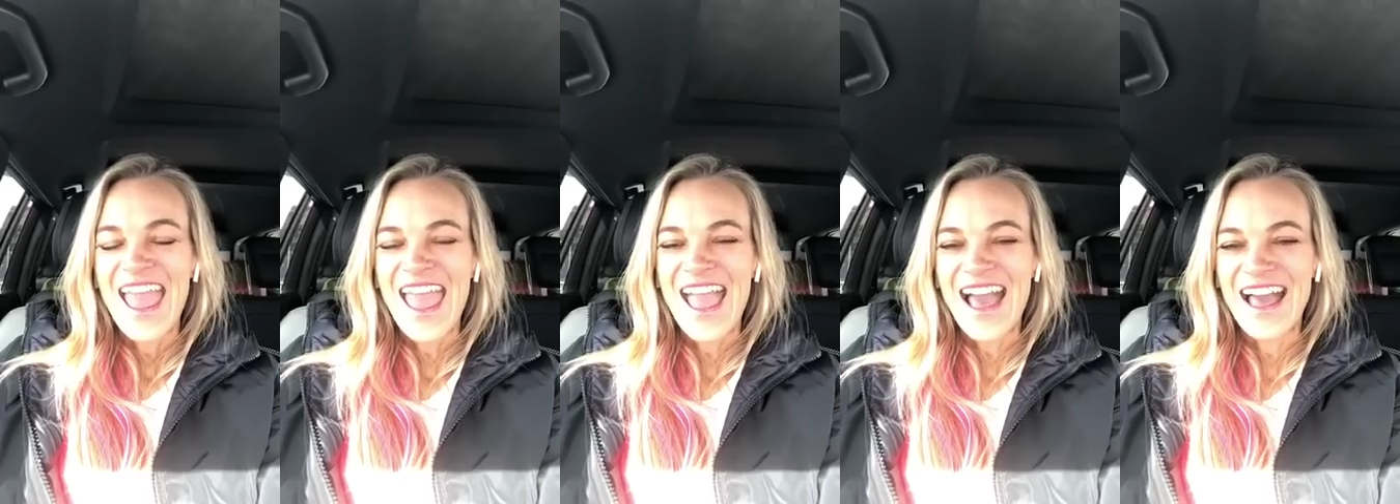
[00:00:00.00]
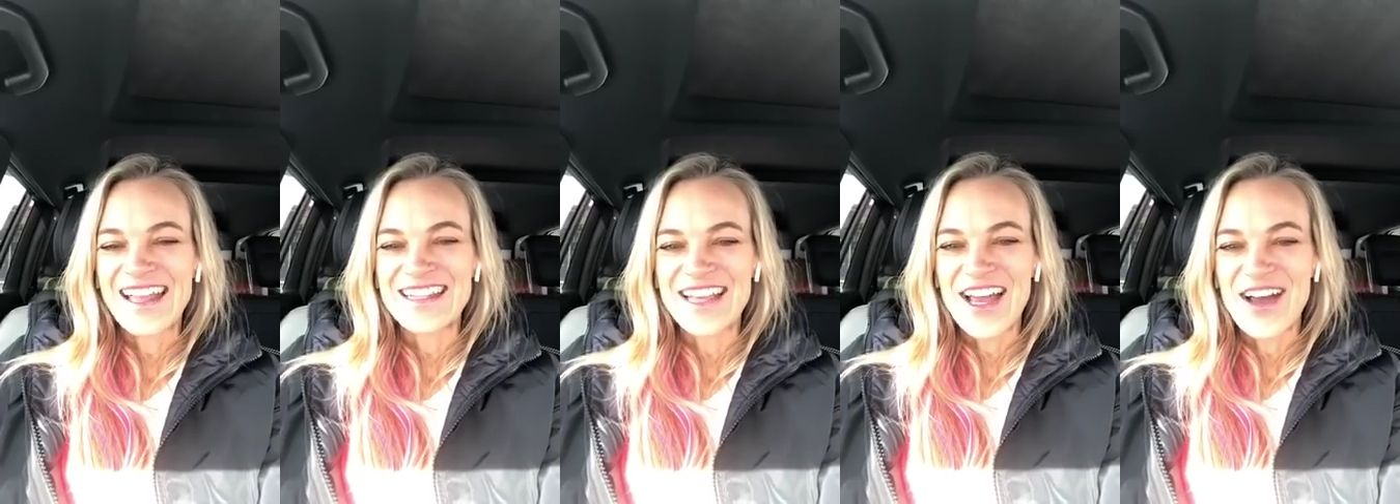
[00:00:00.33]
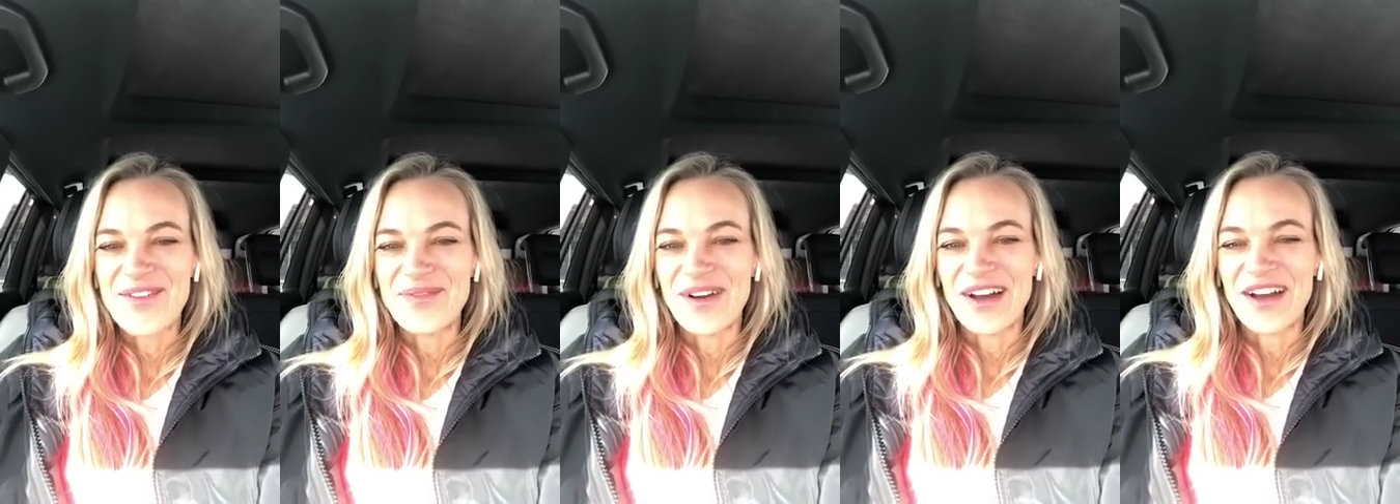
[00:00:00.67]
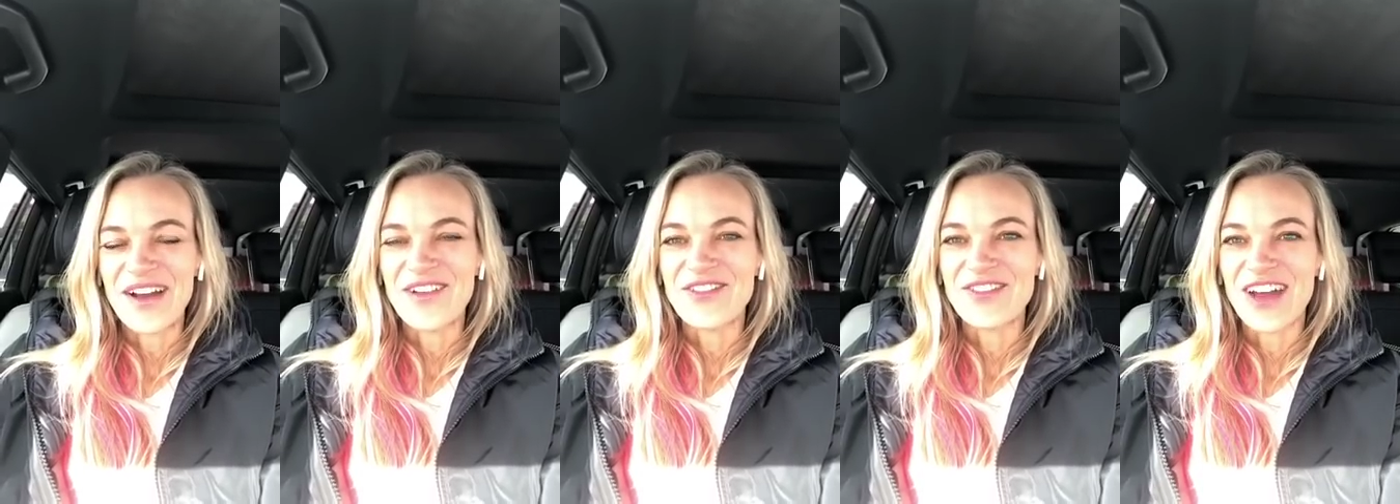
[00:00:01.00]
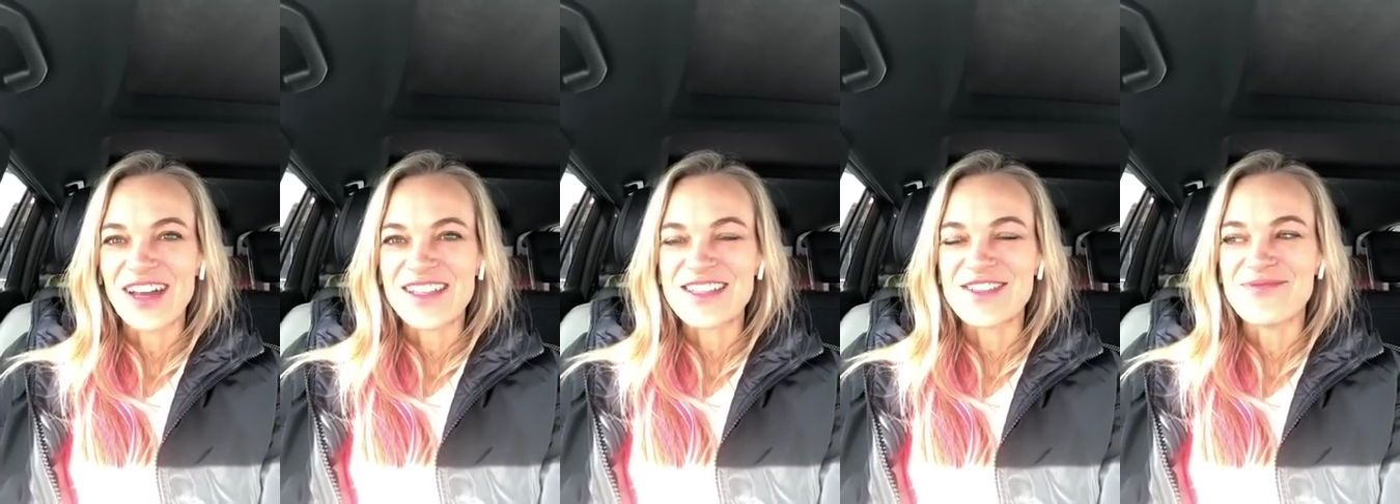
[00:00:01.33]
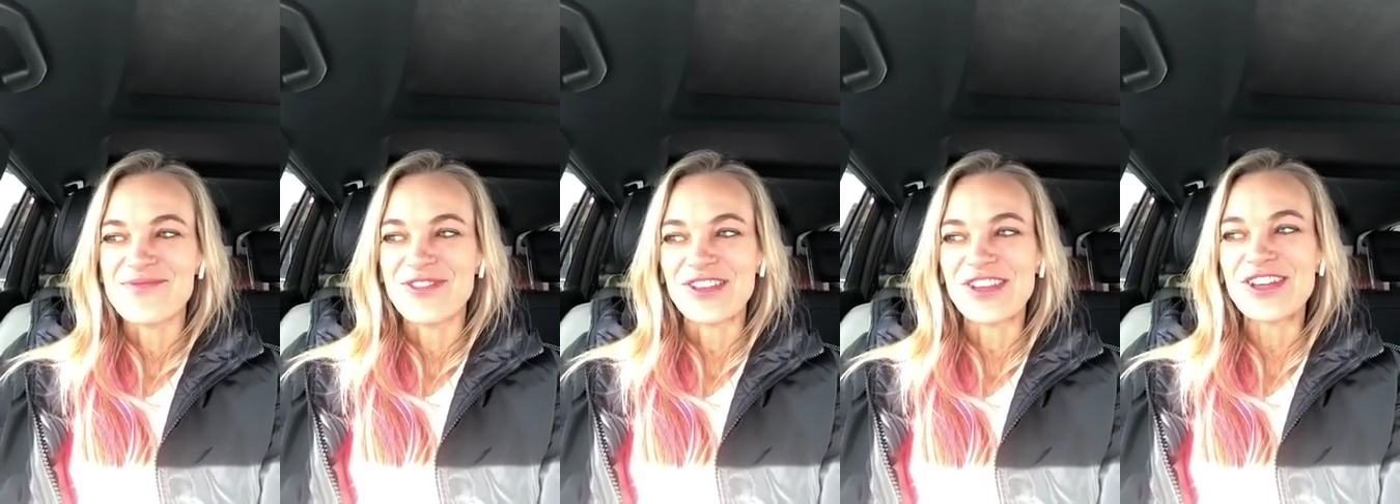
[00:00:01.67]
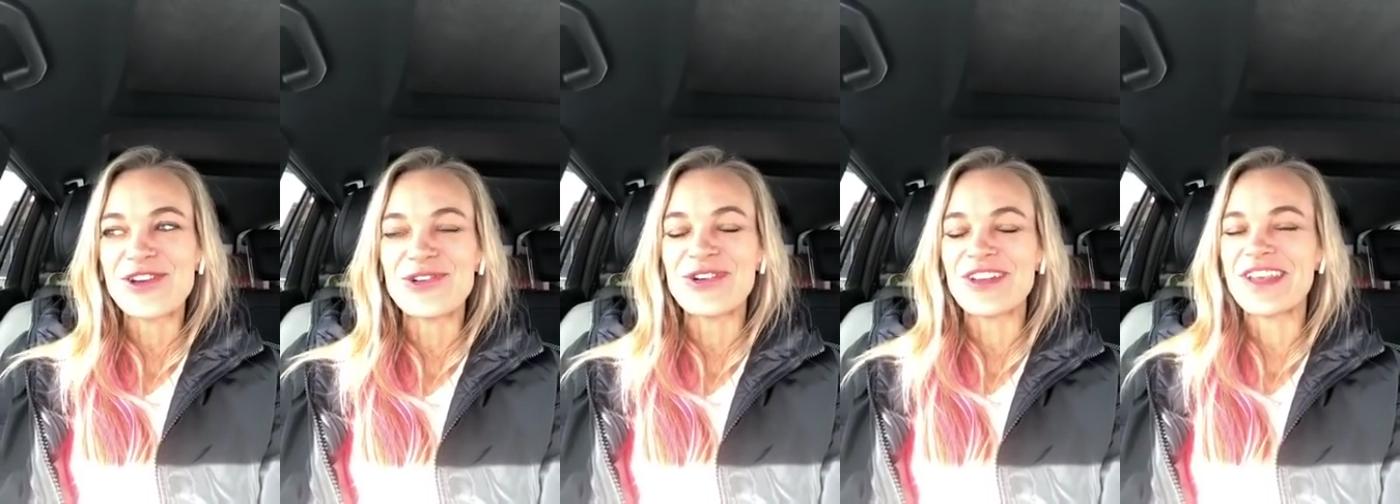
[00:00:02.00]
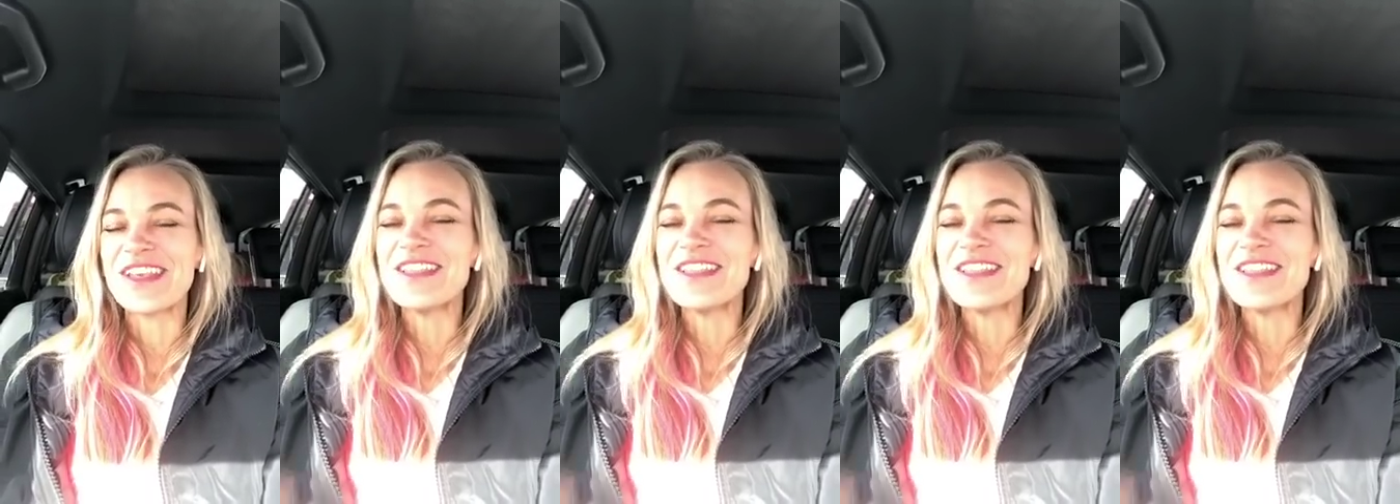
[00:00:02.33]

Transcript: And um, I've got some really cool